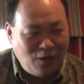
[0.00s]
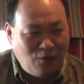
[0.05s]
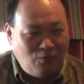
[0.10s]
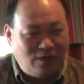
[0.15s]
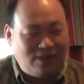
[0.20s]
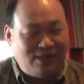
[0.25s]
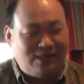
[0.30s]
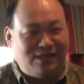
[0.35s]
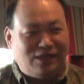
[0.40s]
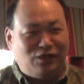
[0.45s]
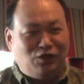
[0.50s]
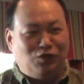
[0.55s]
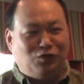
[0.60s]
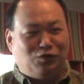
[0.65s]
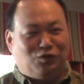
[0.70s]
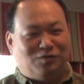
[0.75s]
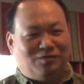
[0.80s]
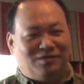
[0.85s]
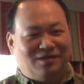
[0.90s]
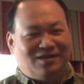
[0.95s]
What does it
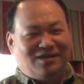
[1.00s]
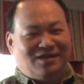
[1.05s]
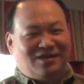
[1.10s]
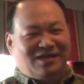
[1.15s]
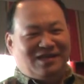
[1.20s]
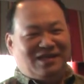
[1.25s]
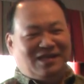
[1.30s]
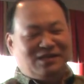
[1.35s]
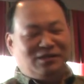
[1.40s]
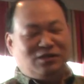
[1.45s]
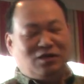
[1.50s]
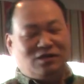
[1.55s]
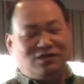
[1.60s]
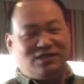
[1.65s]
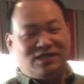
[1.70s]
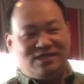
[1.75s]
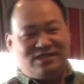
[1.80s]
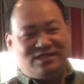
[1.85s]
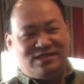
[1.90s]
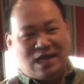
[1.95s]
do? It not
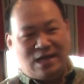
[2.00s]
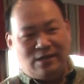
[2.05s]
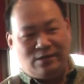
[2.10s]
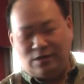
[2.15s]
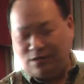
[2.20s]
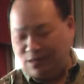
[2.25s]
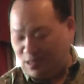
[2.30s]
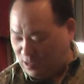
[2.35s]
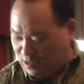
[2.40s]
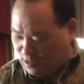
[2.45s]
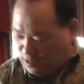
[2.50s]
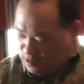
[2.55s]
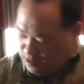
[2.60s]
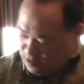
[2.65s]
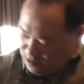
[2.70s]
just center it.